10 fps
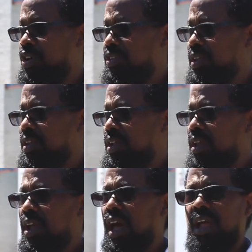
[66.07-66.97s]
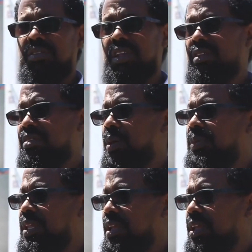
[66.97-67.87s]
Mosque, and said
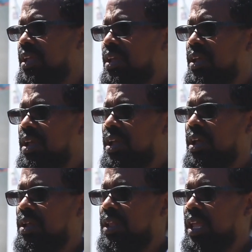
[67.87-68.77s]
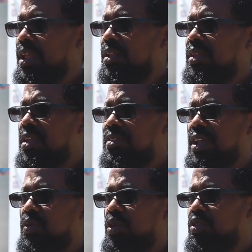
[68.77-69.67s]
something they
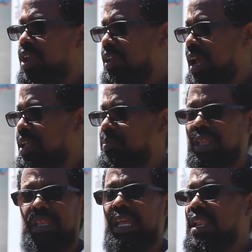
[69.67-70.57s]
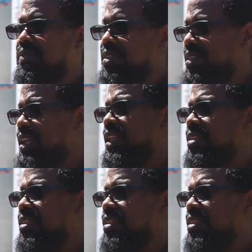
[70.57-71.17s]
said was not right, but they never said